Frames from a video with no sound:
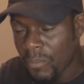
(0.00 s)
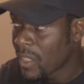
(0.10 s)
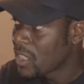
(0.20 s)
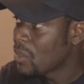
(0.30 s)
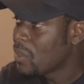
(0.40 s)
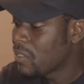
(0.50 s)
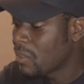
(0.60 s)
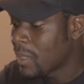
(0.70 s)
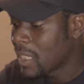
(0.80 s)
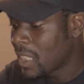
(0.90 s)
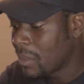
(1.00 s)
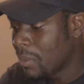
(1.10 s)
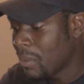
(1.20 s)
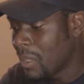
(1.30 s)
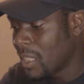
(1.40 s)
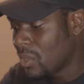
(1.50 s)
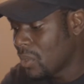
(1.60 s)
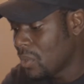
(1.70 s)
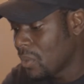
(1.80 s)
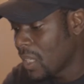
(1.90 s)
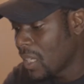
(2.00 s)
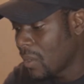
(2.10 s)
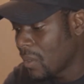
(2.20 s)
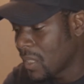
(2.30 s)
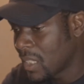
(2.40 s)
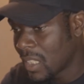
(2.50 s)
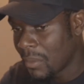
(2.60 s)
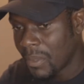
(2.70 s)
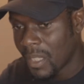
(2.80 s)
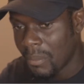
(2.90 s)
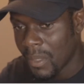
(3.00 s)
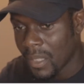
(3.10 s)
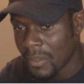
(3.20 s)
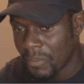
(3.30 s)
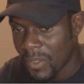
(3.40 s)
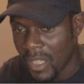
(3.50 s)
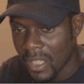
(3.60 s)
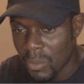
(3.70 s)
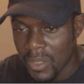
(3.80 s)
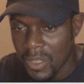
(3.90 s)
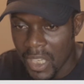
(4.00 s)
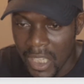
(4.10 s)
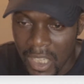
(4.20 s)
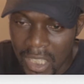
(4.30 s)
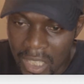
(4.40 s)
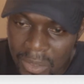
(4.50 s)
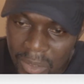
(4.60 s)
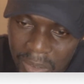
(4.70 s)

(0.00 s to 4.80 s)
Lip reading: January, February, March, April, May, June, July, August, September. Yeah, it was announced on